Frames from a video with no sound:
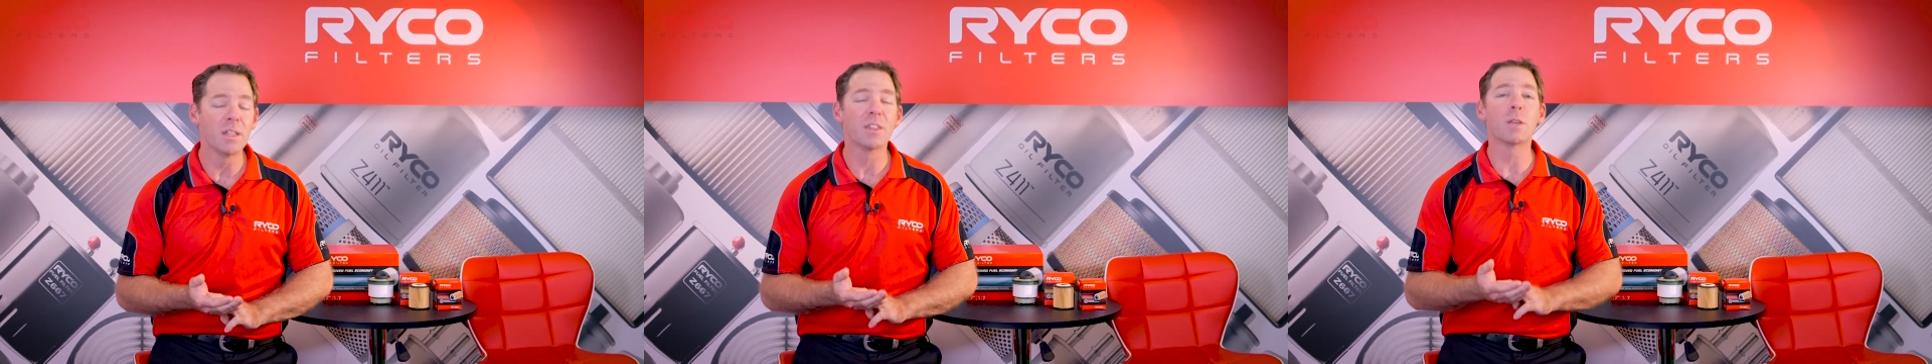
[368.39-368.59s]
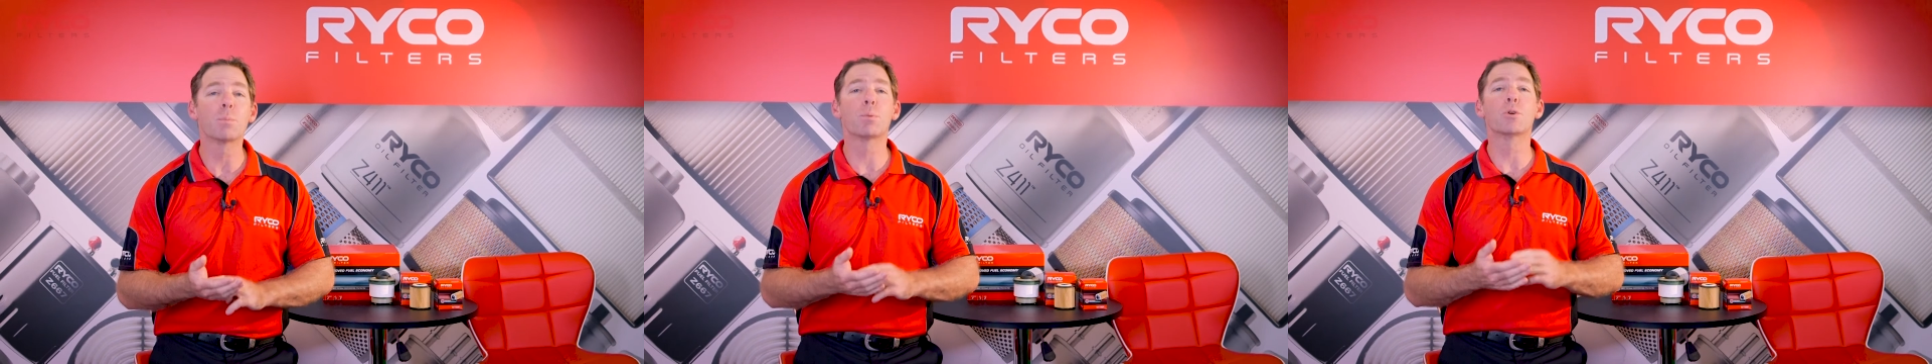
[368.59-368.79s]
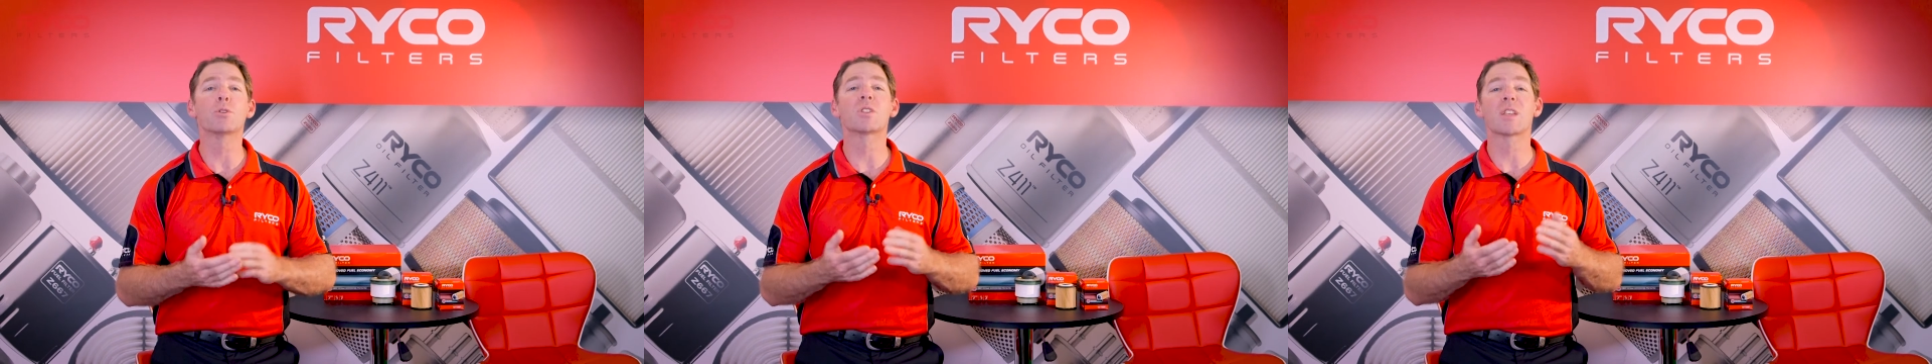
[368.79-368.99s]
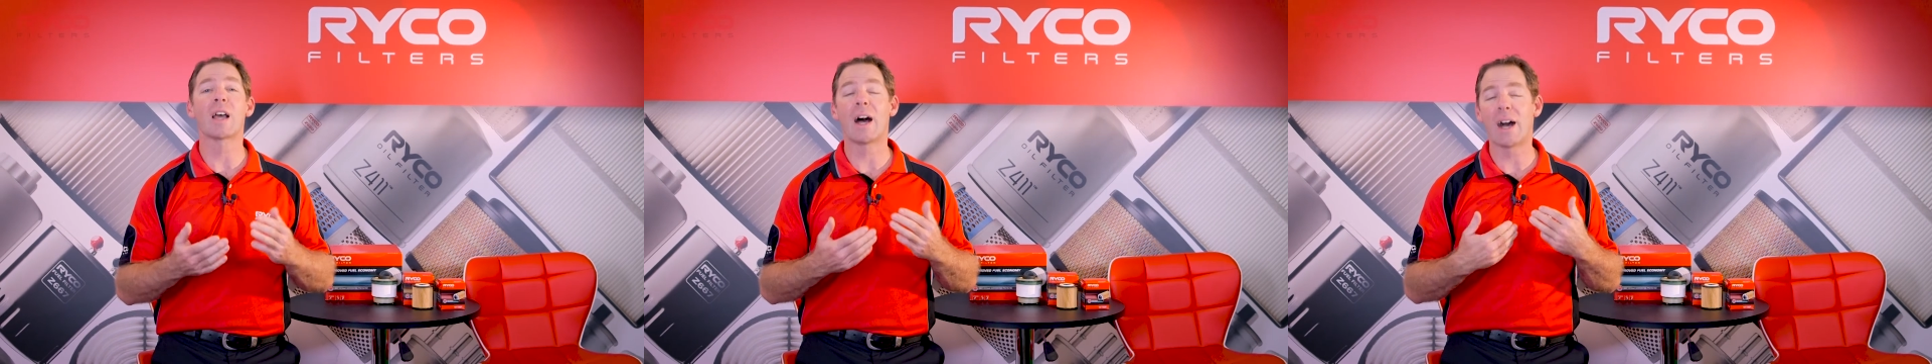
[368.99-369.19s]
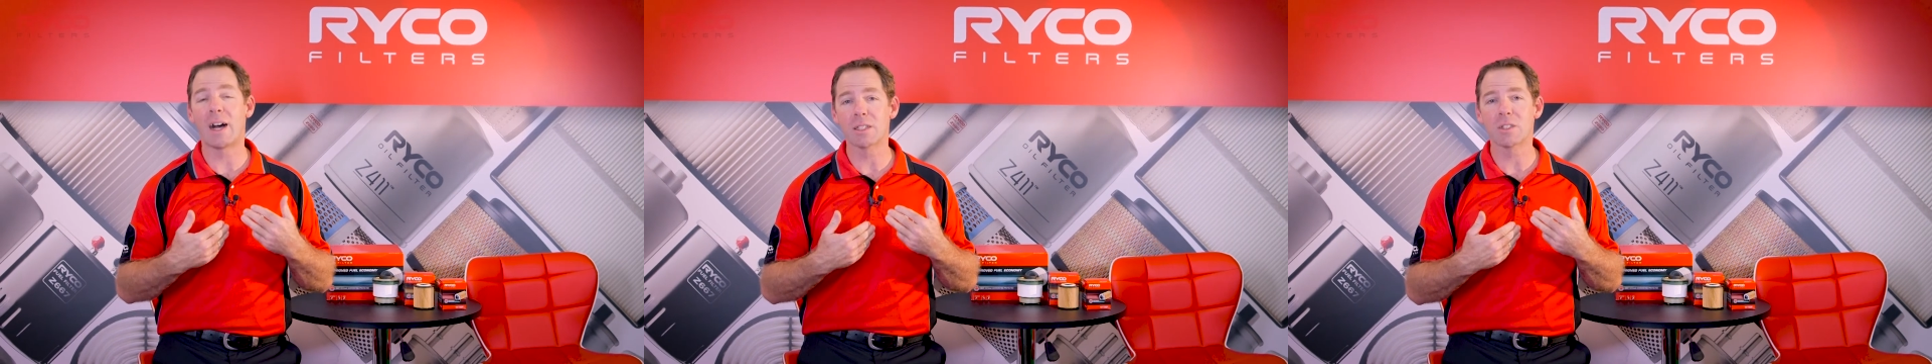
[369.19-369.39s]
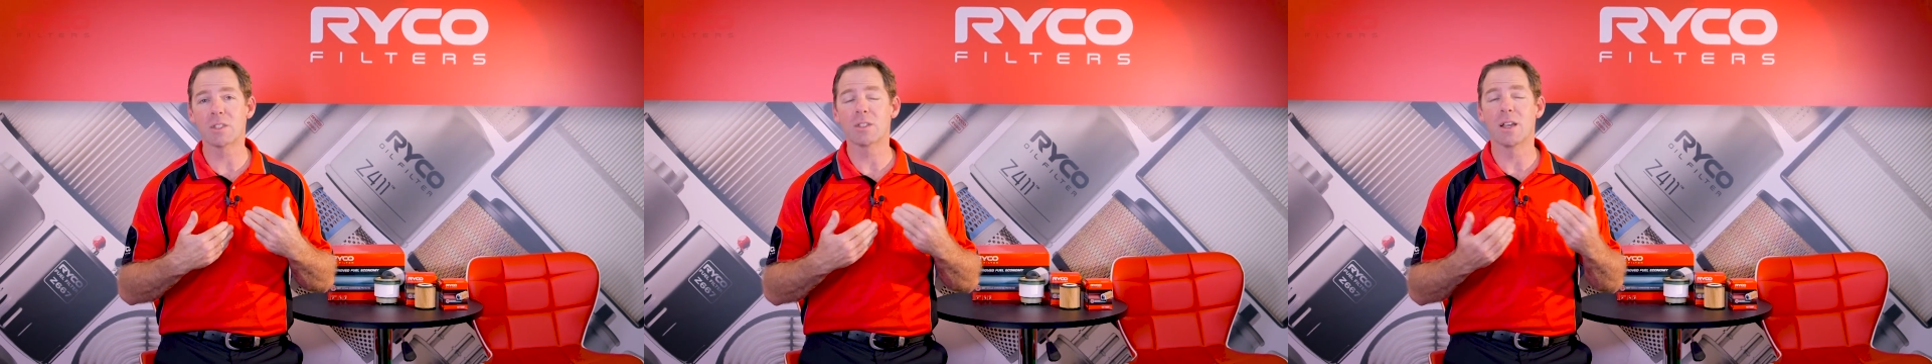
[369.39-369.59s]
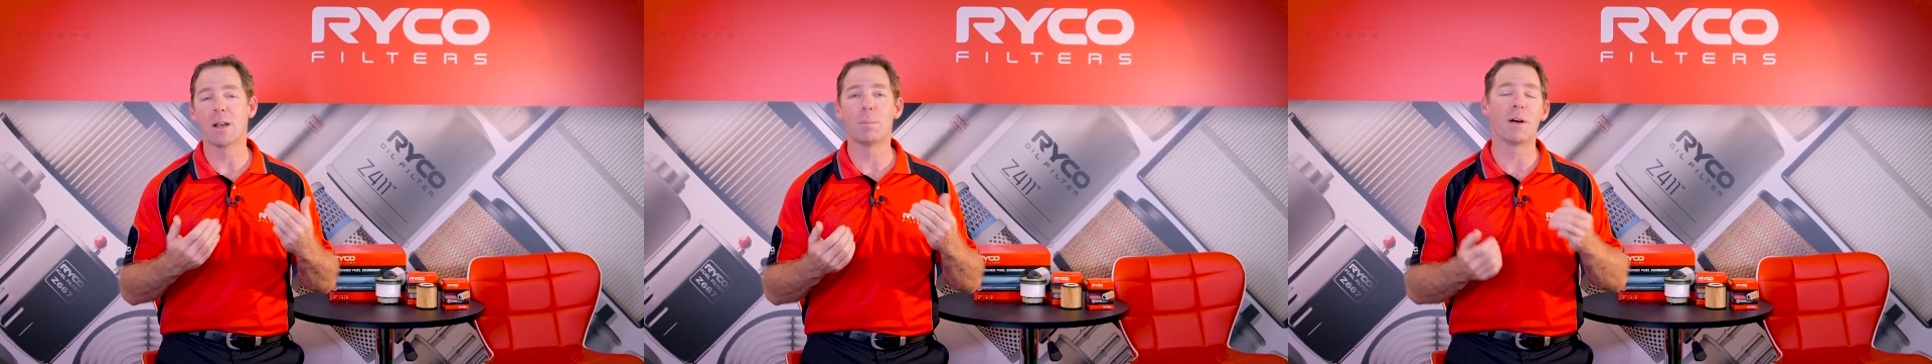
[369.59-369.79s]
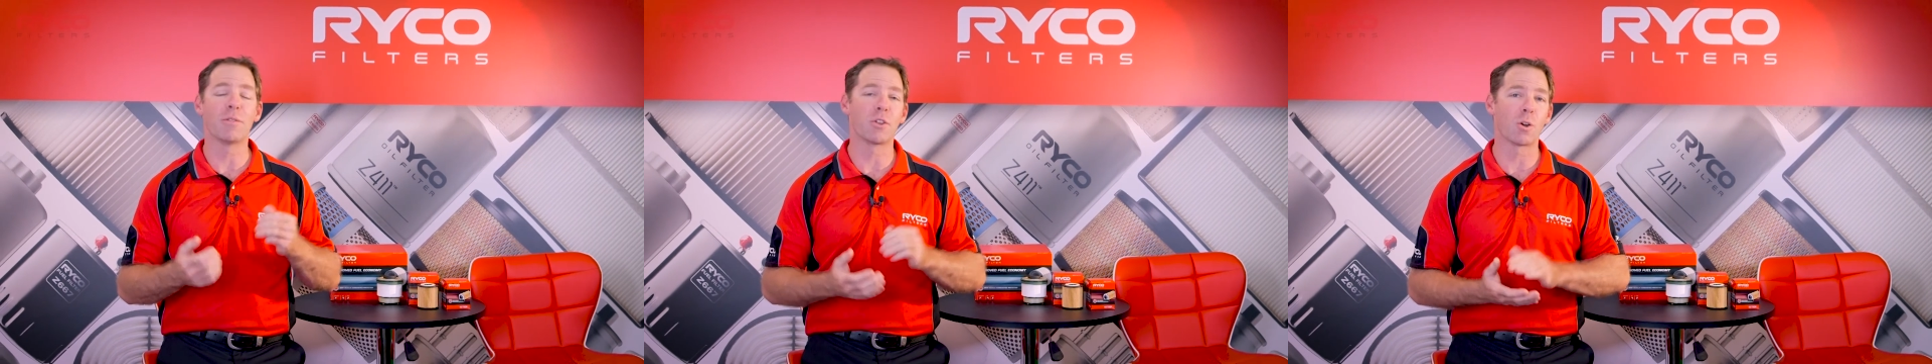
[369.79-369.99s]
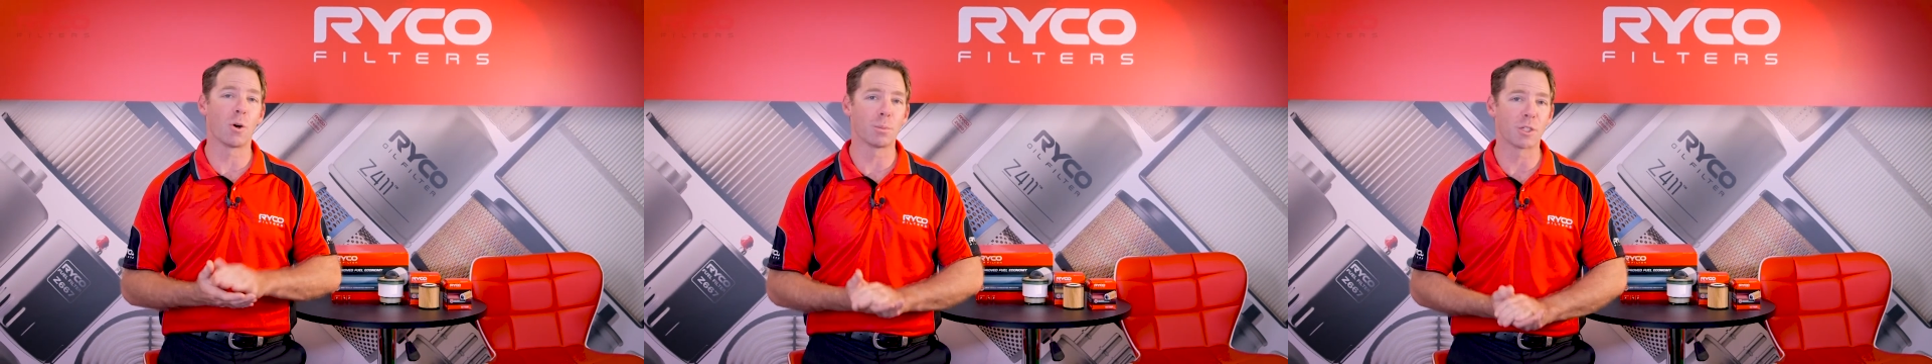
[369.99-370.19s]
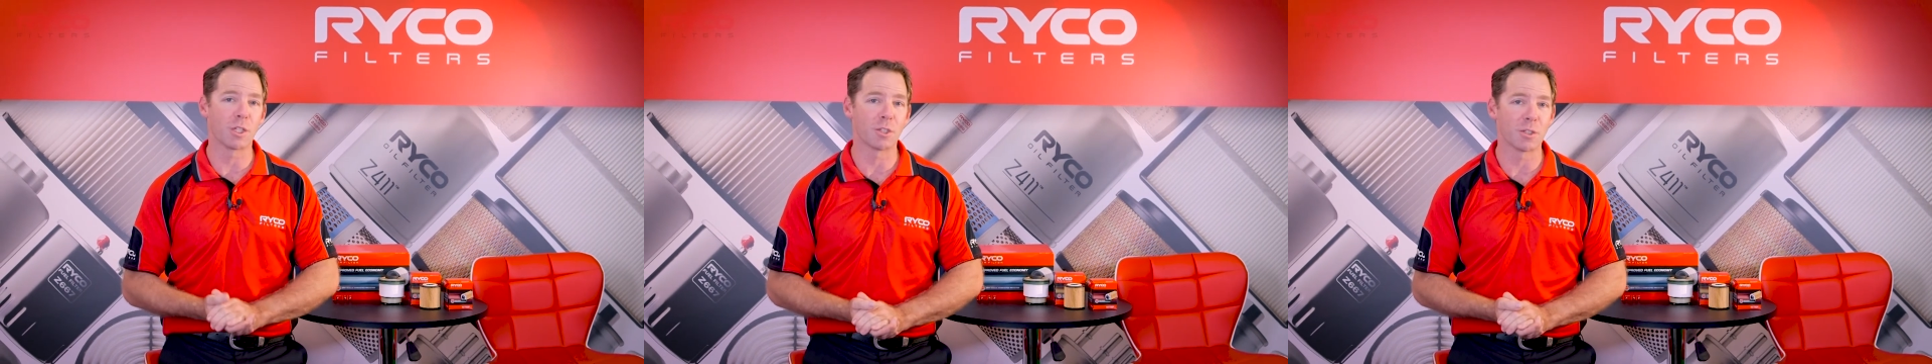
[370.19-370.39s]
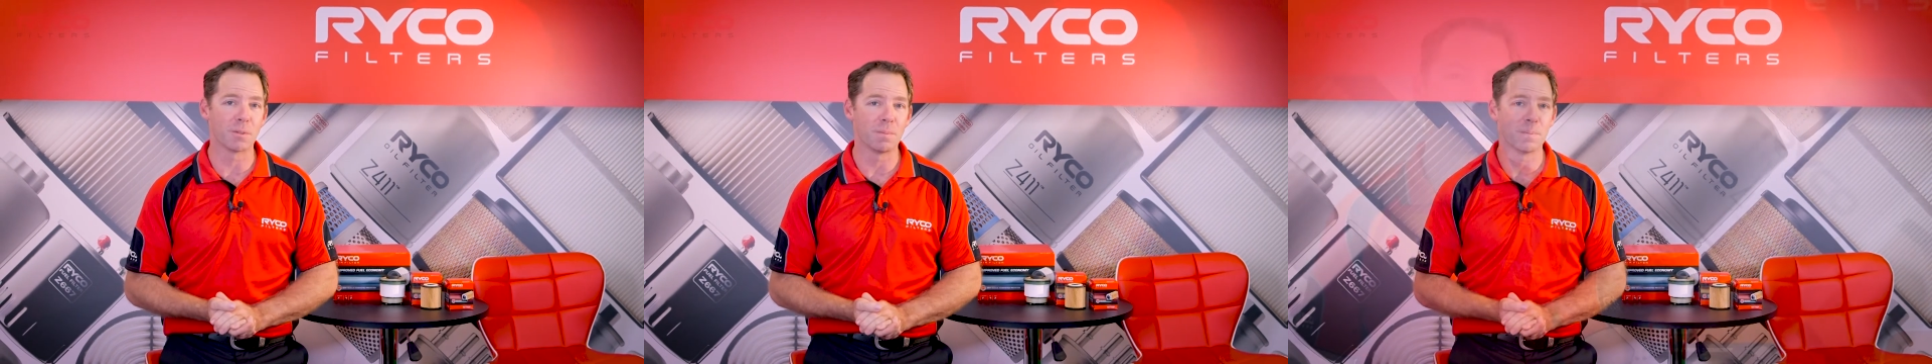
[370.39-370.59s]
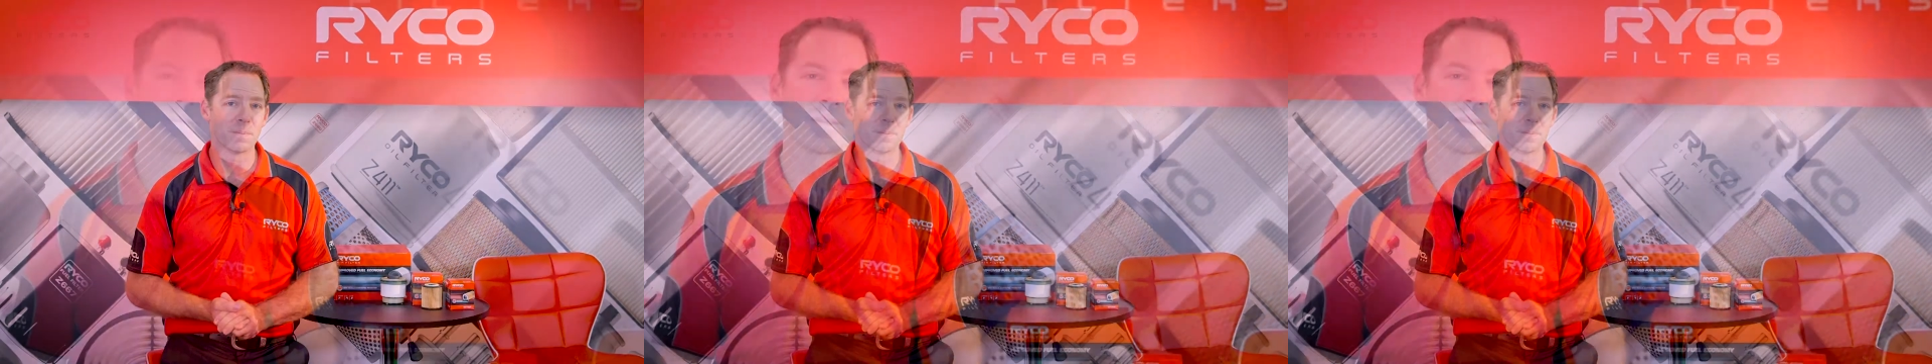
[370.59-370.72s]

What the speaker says: that puts us above the competition.